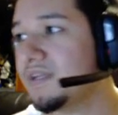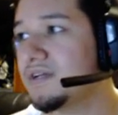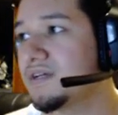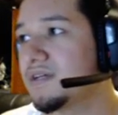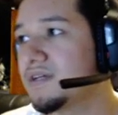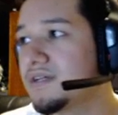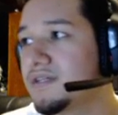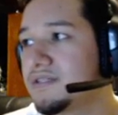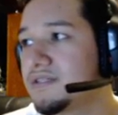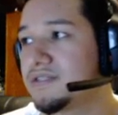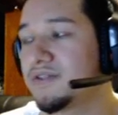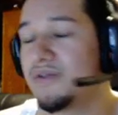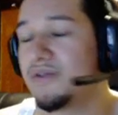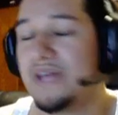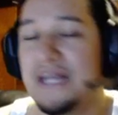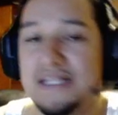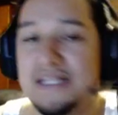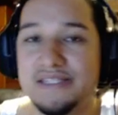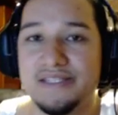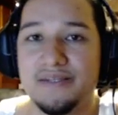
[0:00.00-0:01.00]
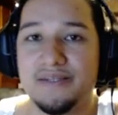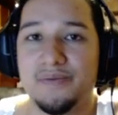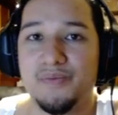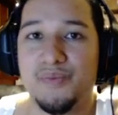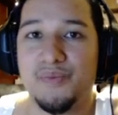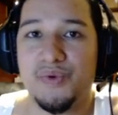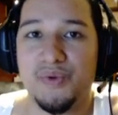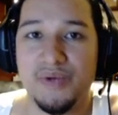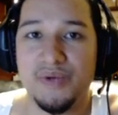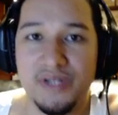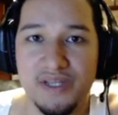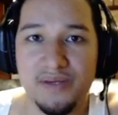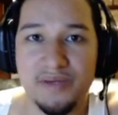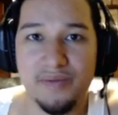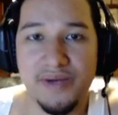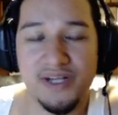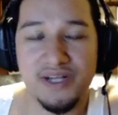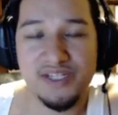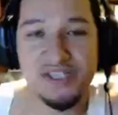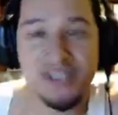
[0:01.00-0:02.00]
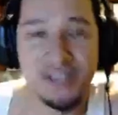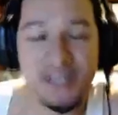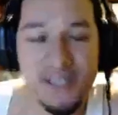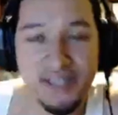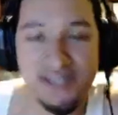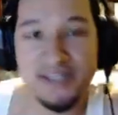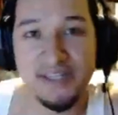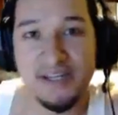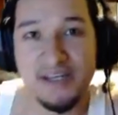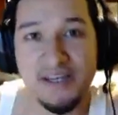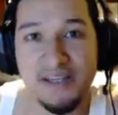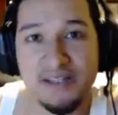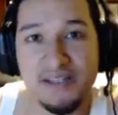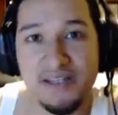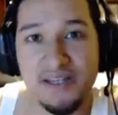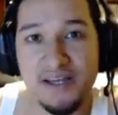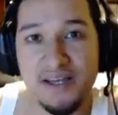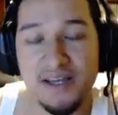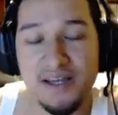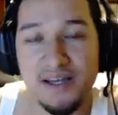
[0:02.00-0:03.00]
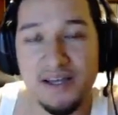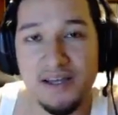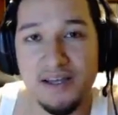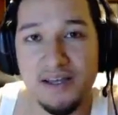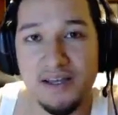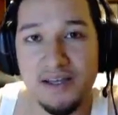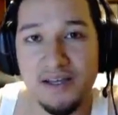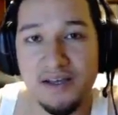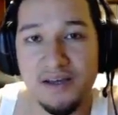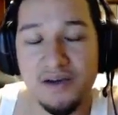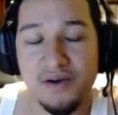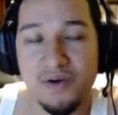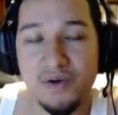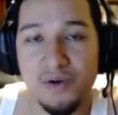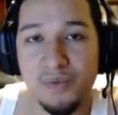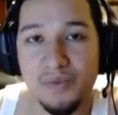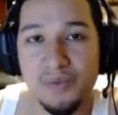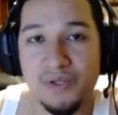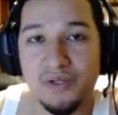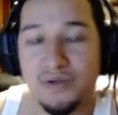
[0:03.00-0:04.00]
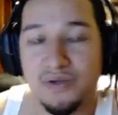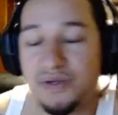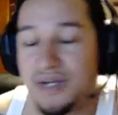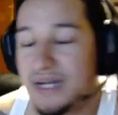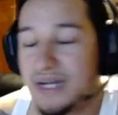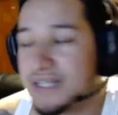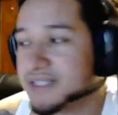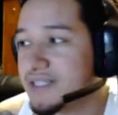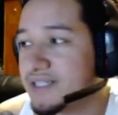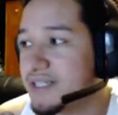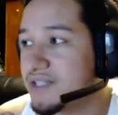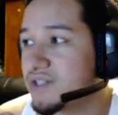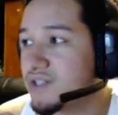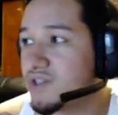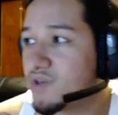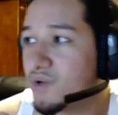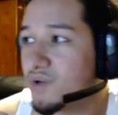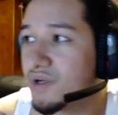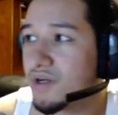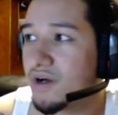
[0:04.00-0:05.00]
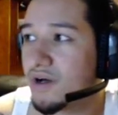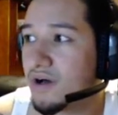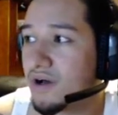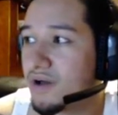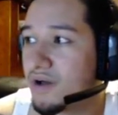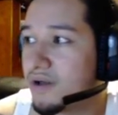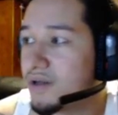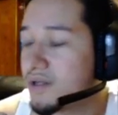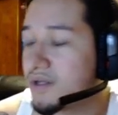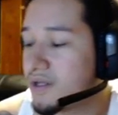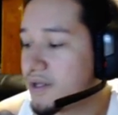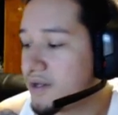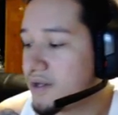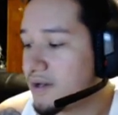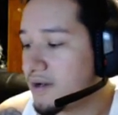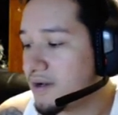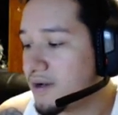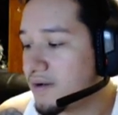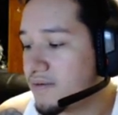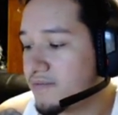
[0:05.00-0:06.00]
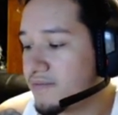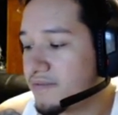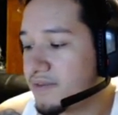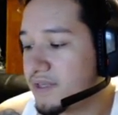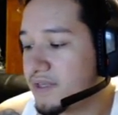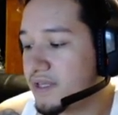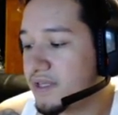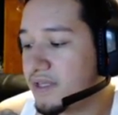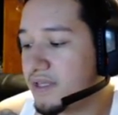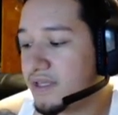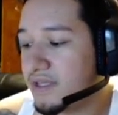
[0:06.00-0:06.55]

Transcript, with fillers: so that's pretty much it, guys. I hope you guys enjoyed all of the